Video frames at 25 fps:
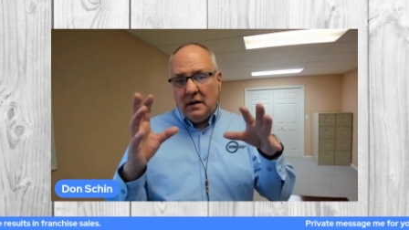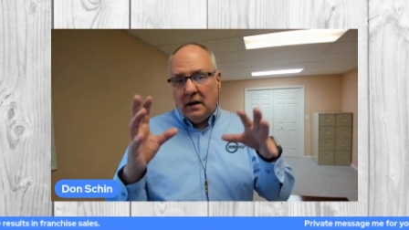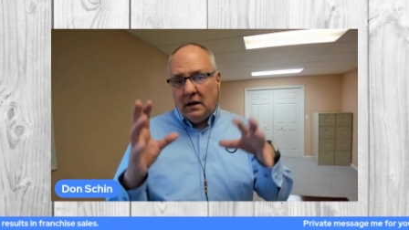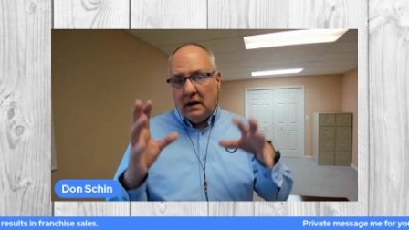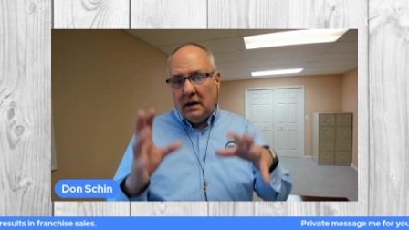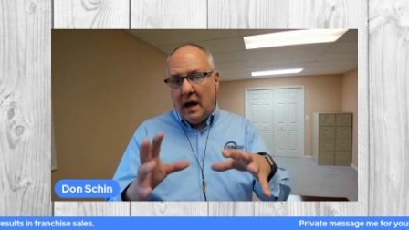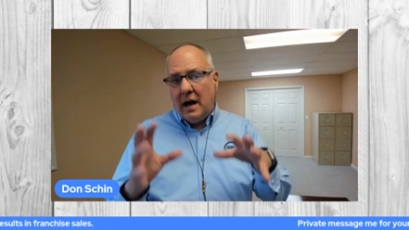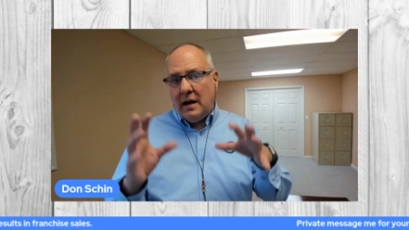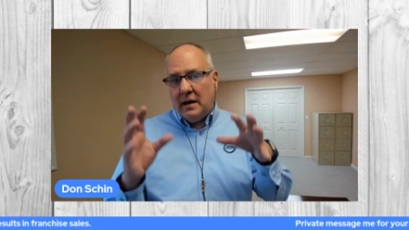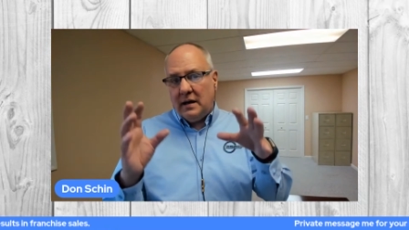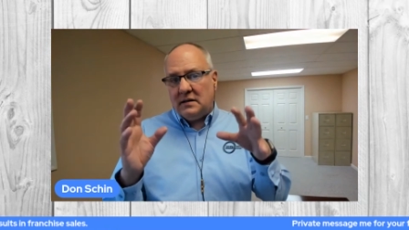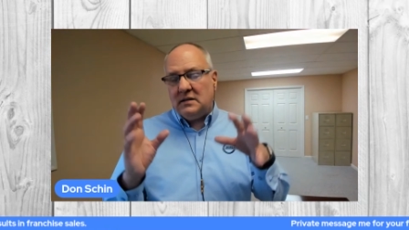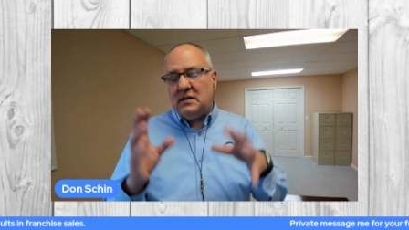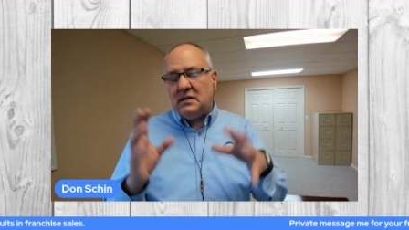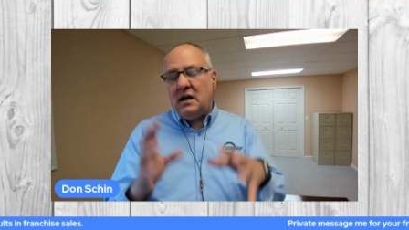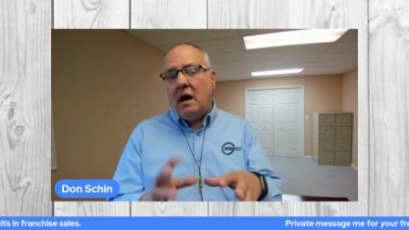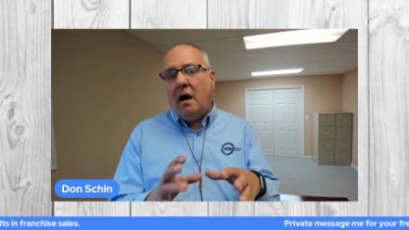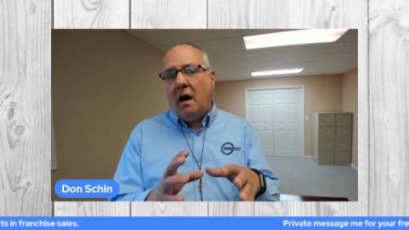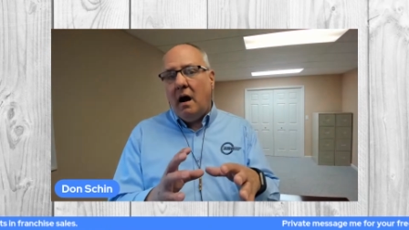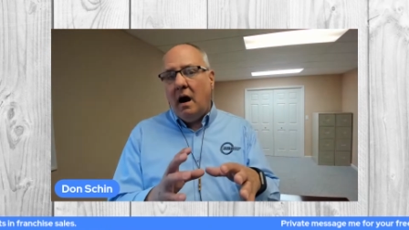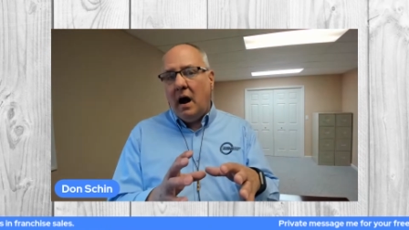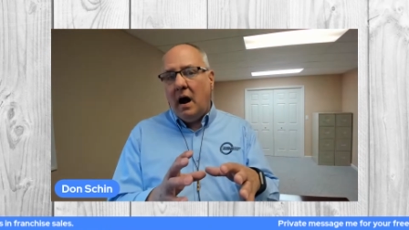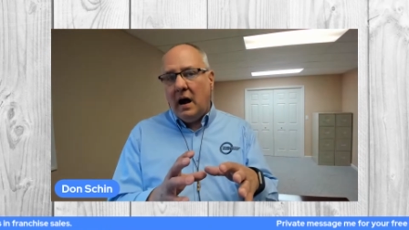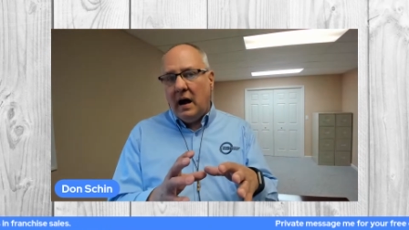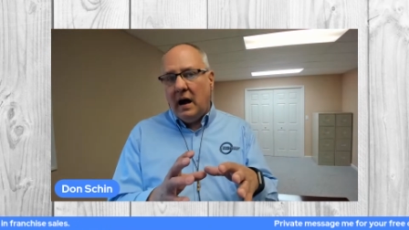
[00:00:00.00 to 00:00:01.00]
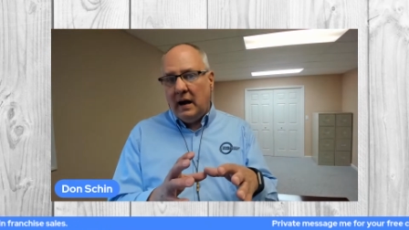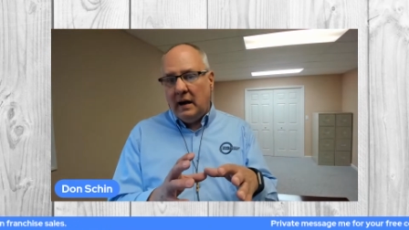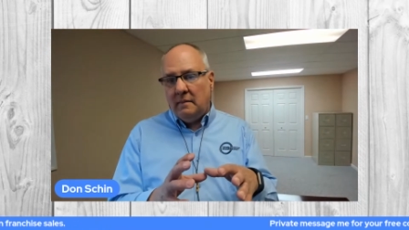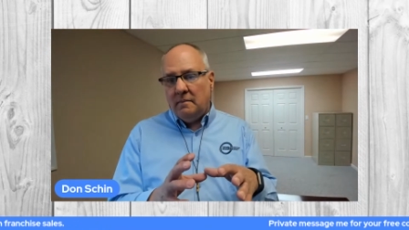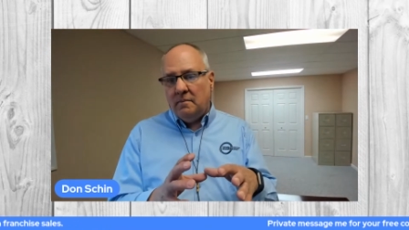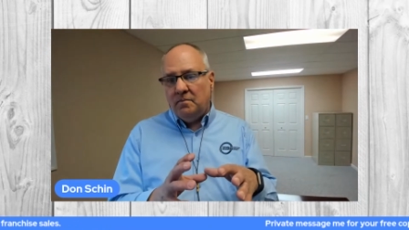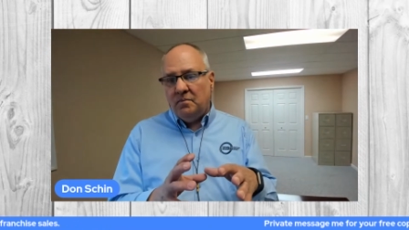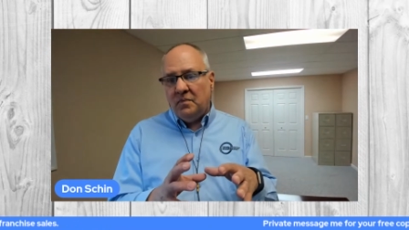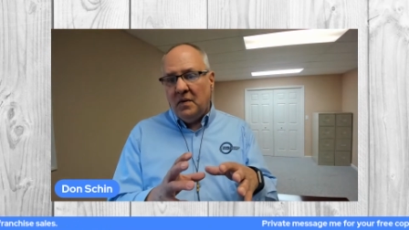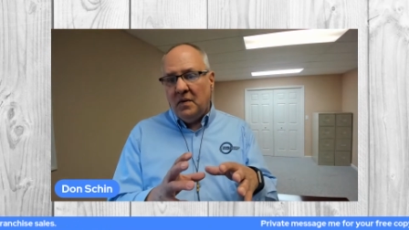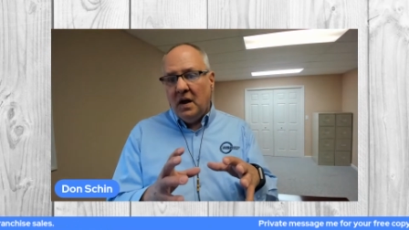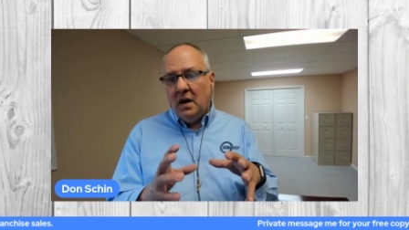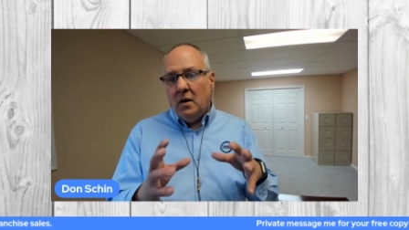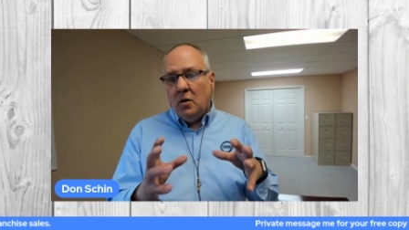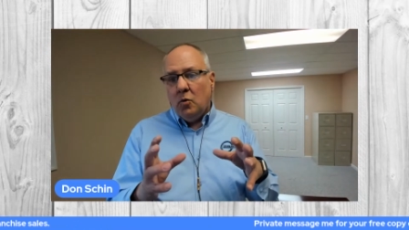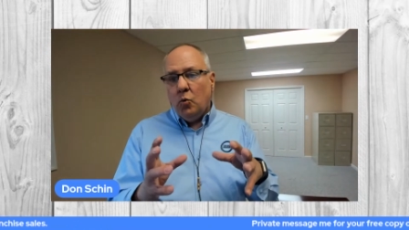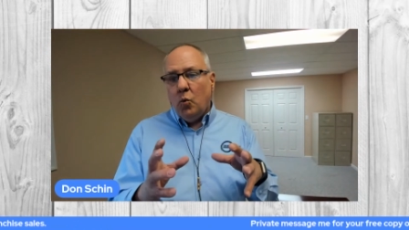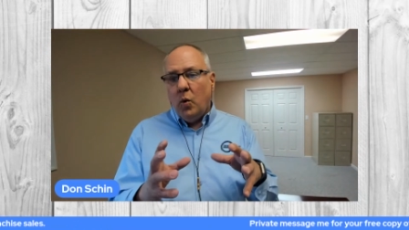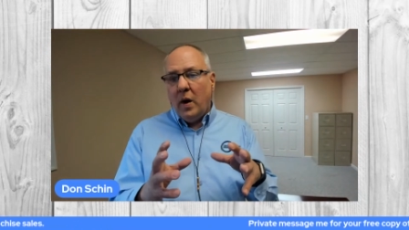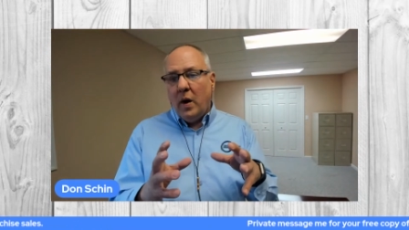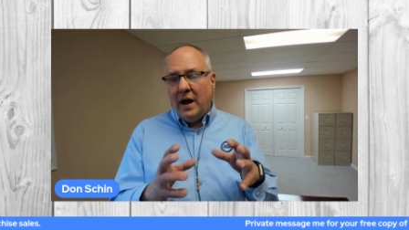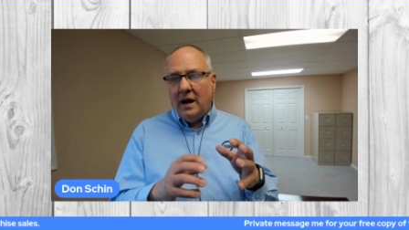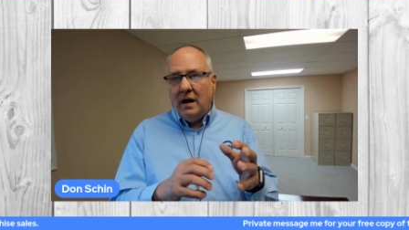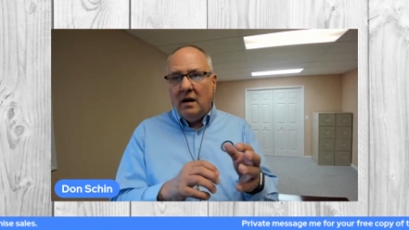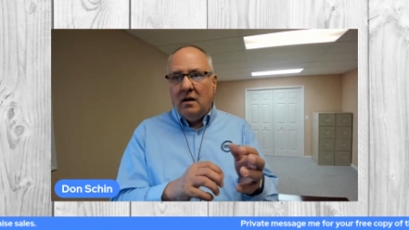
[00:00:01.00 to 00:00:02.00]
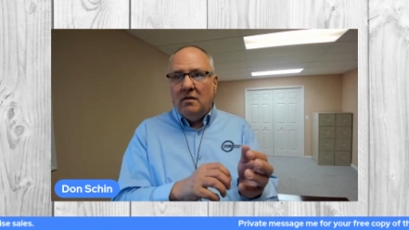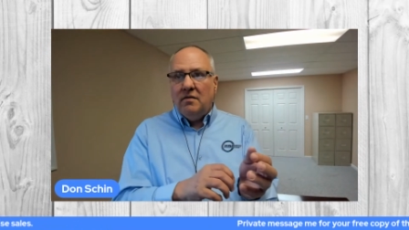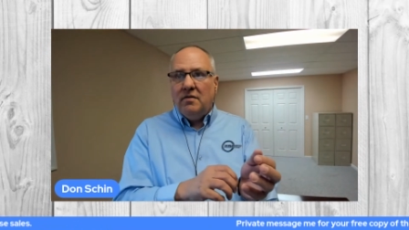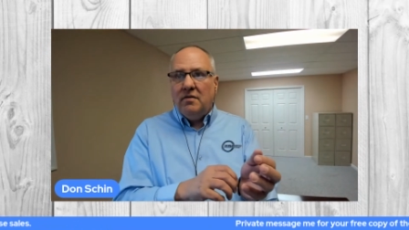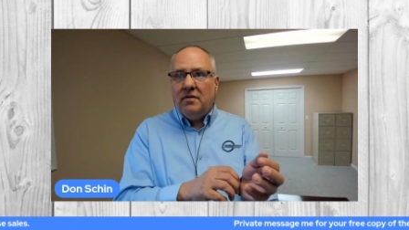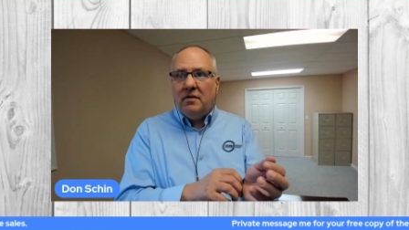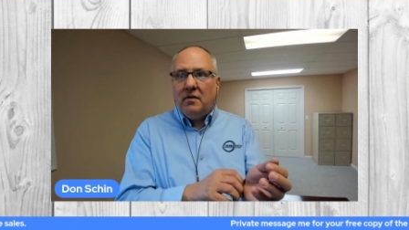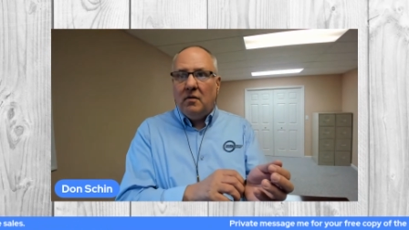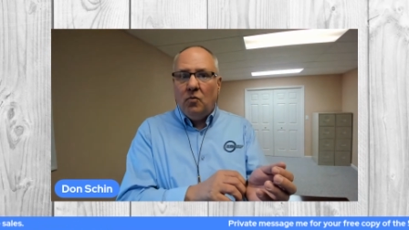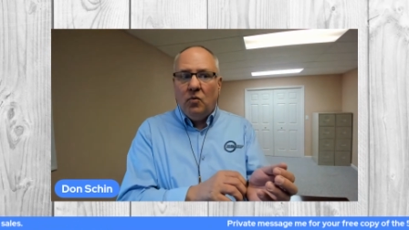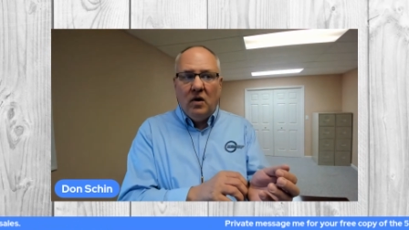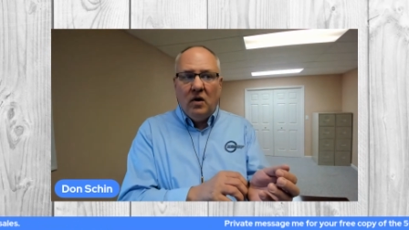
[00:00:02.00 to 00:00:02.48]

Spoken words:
a lot of time with